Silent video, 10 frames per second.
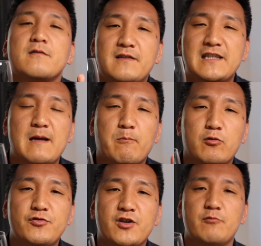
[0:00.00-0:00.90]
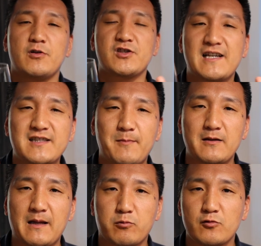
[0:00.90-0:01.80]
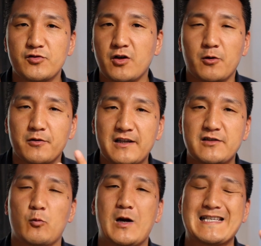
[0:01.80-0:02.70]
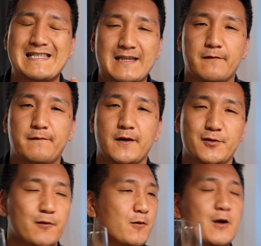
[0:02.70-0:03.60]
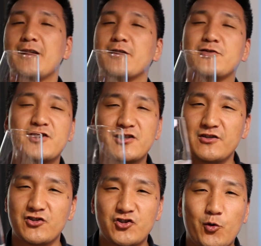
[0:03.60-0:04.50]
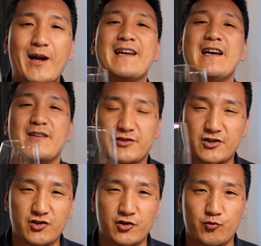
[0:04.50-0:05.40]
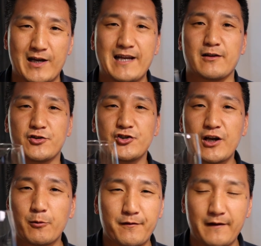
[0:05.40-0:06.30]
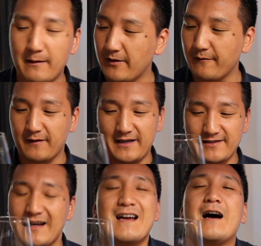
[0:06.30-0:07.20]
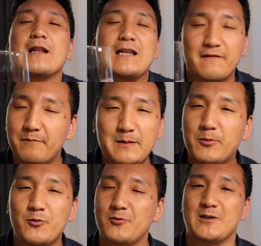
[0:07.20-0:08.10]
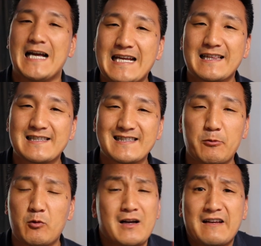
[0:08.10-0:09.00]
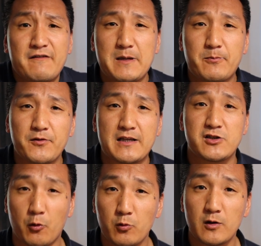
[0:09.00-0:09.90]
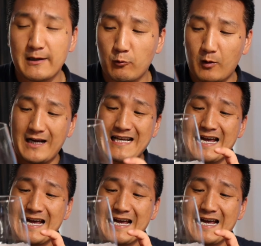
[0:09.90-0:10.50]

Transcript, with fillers: these Lambrusco, what's nice about Lambrusco are these are wines not to fuss over. They're just to enjoy, they're just to drink, they're share with family and friends. A lot of people will like this type of wine, even people that don't like wine.